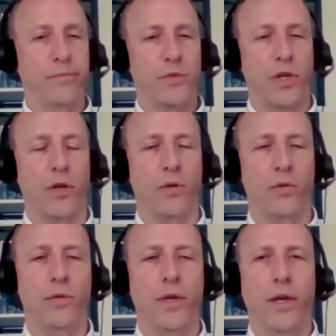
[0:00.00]

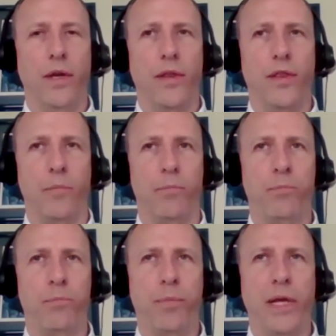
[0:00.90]
so the
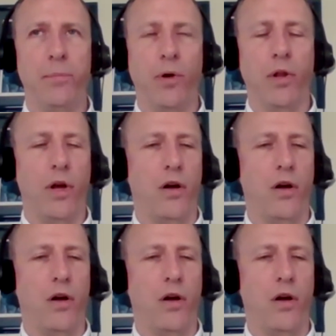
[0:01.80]
people